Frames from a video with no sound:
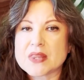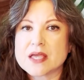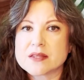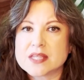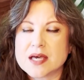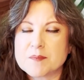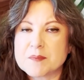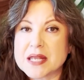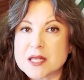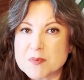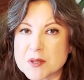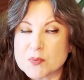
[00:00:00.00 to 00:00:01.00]
that
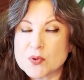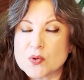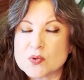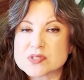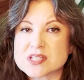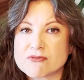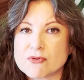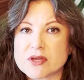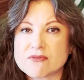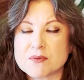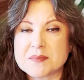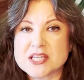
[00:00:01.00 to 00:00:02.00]
many people
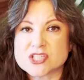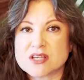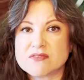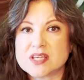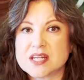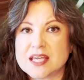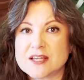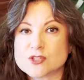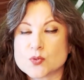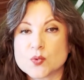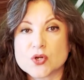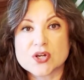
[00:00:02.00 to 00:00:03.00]
suffering from HIV and
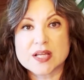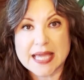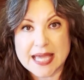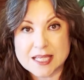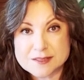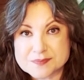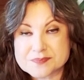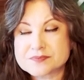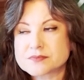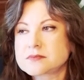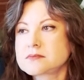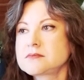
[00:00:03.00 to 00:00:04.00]
AIDS were gay
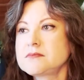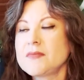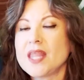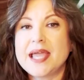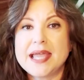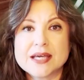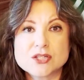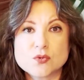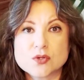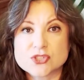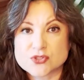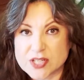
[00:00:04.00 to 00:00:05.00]
and
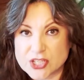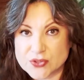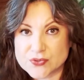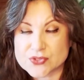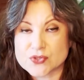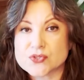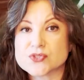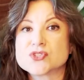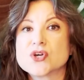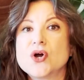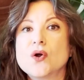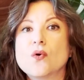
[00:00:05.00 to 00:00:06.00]
or drug users
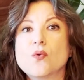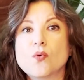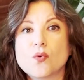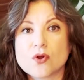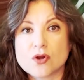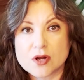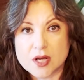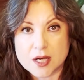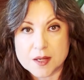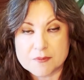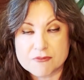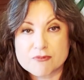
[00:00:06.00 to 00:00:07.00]
or
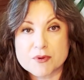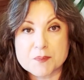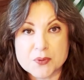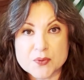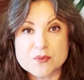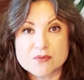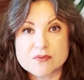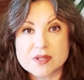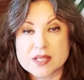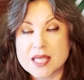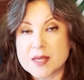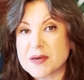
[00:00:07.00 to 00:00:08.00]

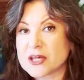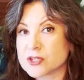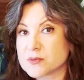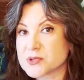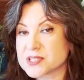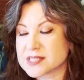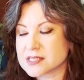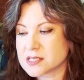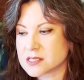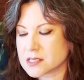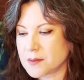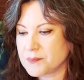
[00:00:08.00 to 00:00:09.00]
came out of the prison
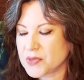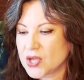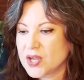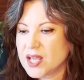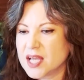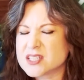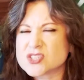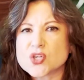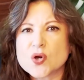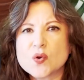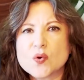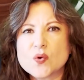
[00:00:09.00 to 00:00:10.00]
system. And
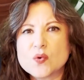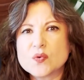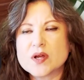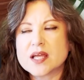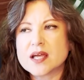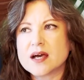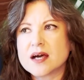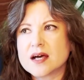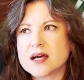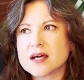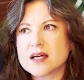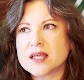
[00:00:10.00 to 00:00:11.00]
so
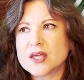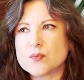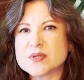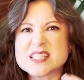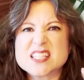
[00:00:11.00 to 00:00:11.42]
it was